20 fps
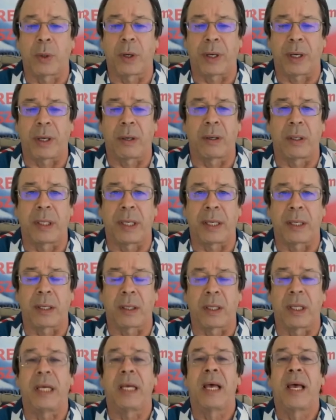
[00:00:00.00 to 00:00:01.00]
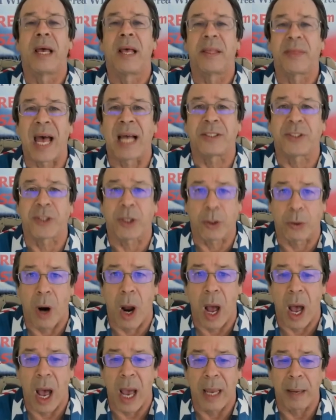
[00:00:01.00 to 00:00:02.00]
are here illegally. That's a
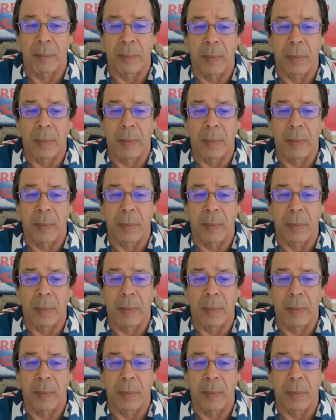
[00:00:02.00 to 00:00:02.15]
crime.